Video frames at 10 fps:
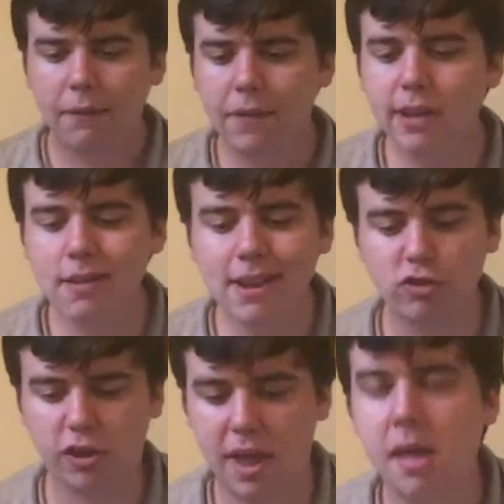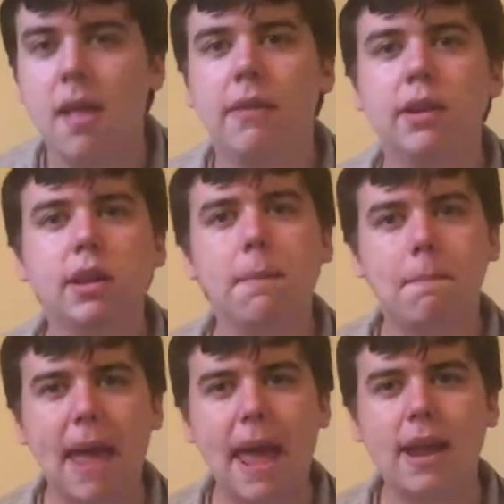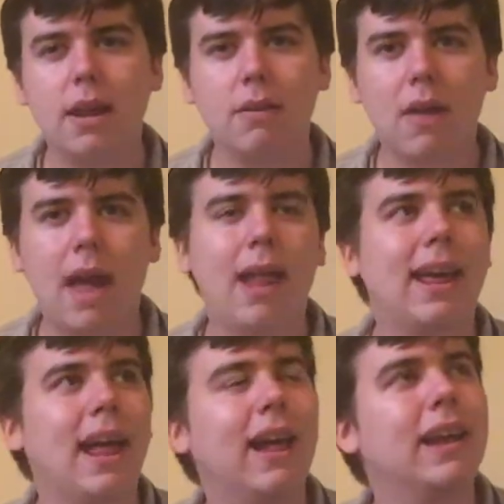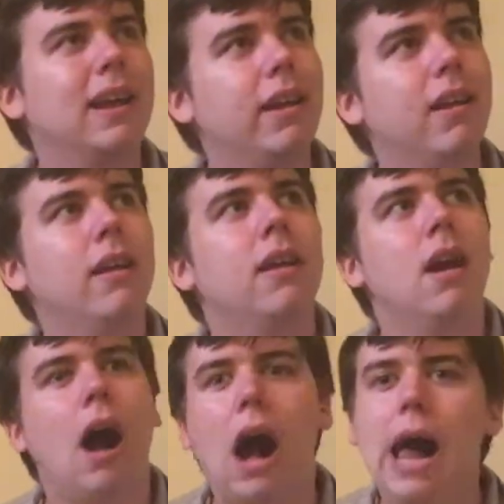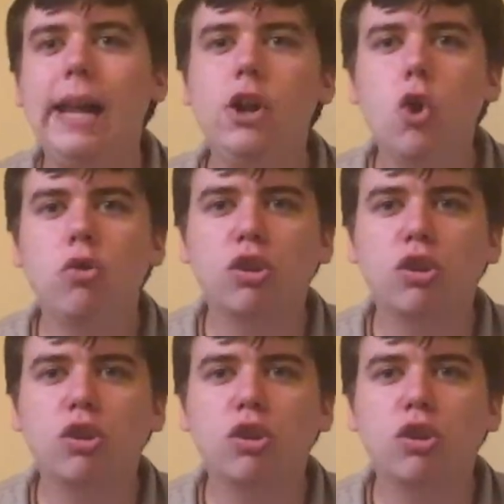this is interesting. This is a band that, like, I know